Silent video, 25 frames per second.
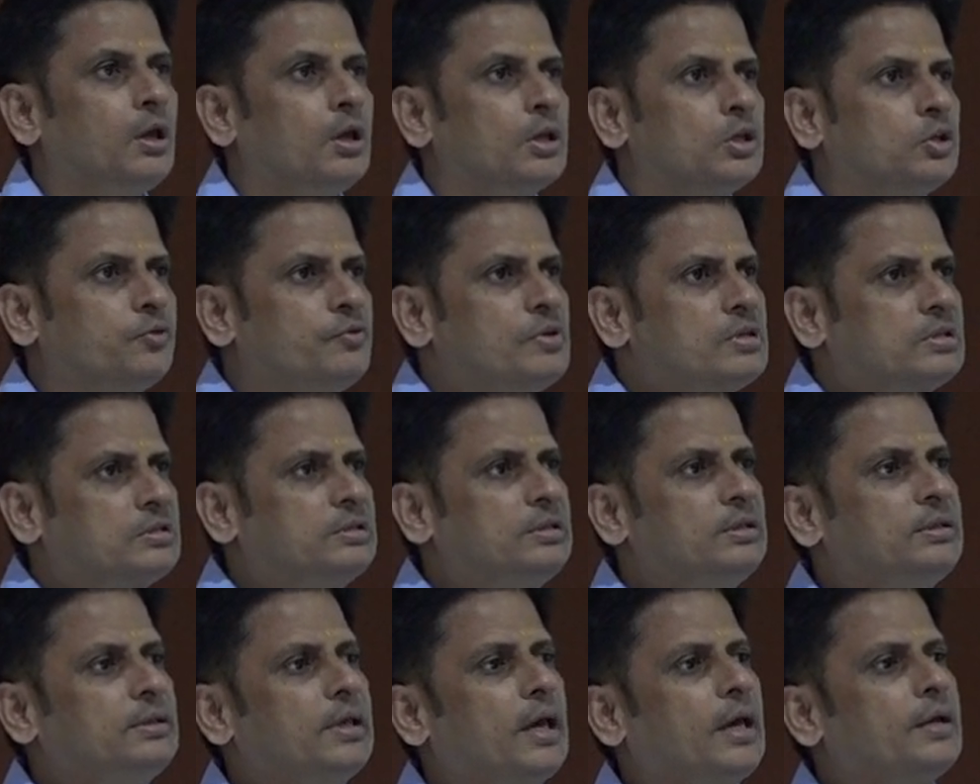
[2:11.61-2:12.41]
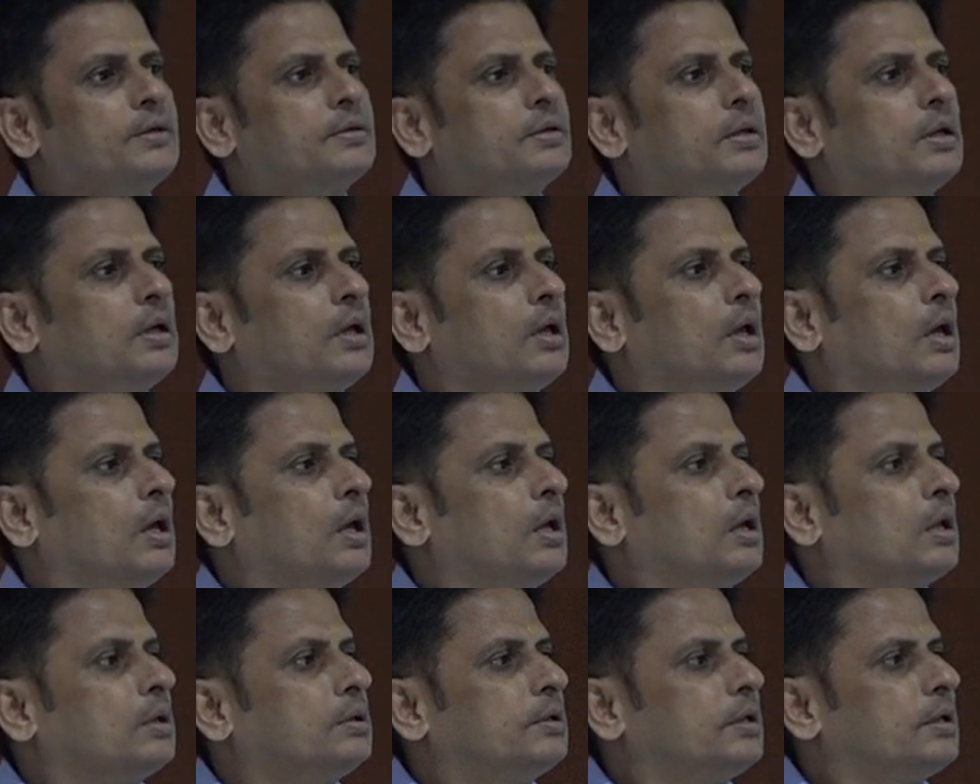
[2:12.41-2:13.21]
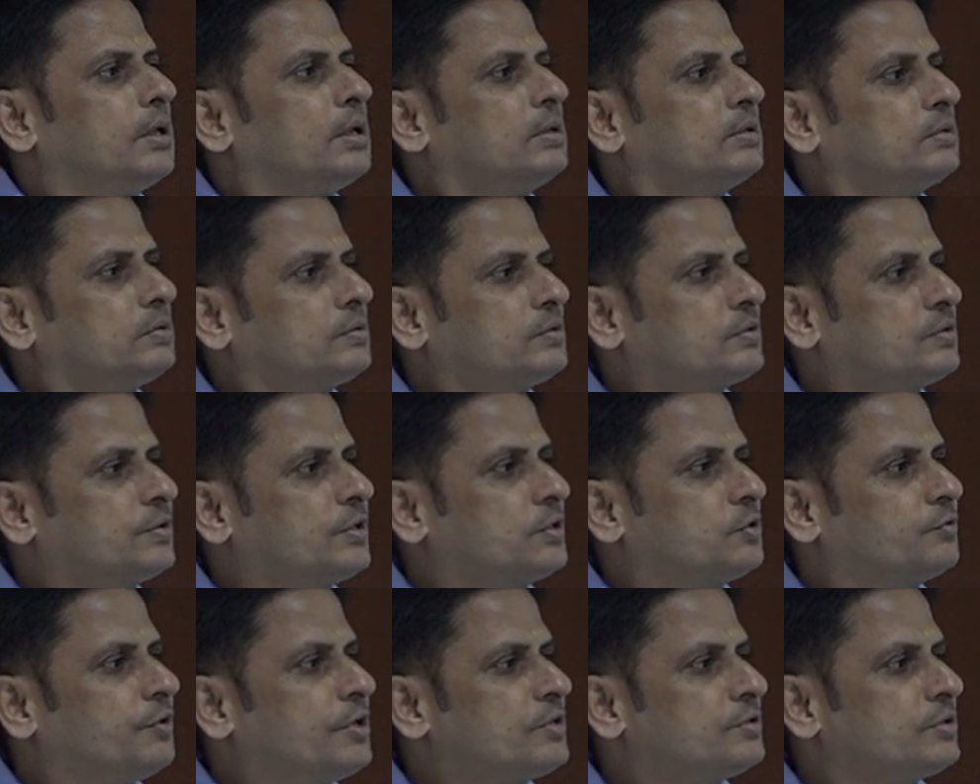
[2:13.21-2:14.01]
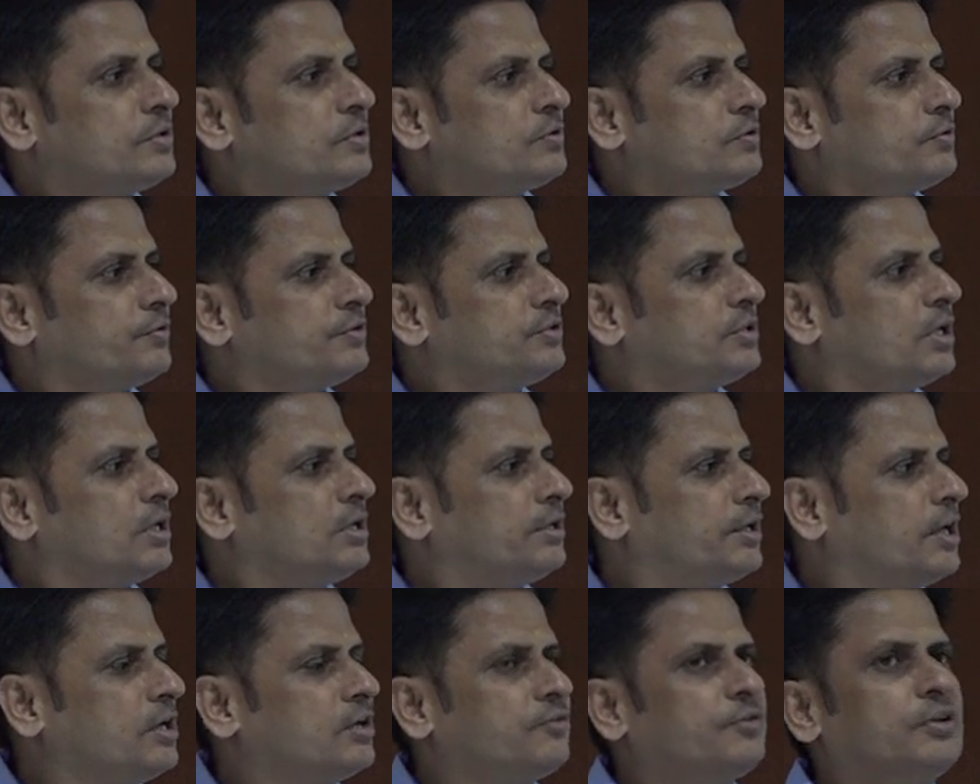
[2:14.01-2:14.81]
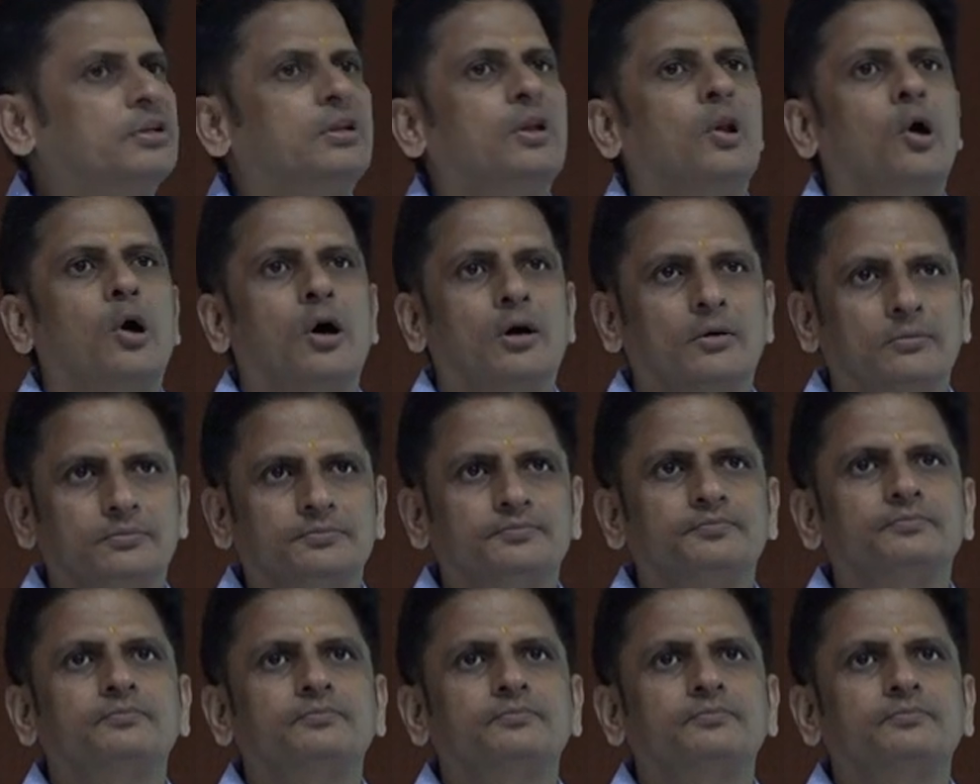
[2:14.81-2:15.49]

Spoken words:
you will see that there are situations which are dealt with law,